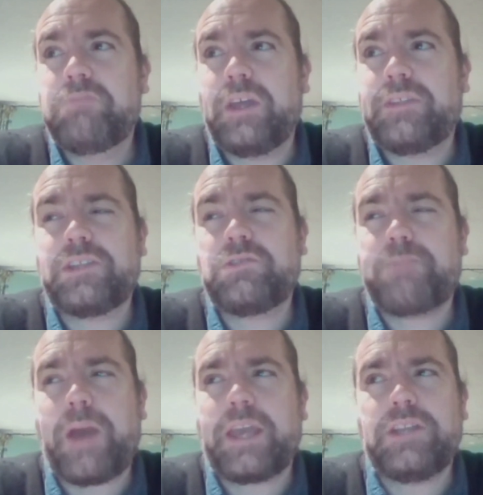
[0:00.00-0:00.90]
This was
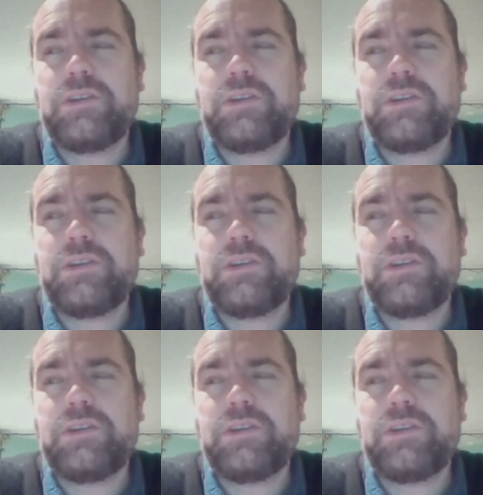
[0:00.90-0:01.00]
back in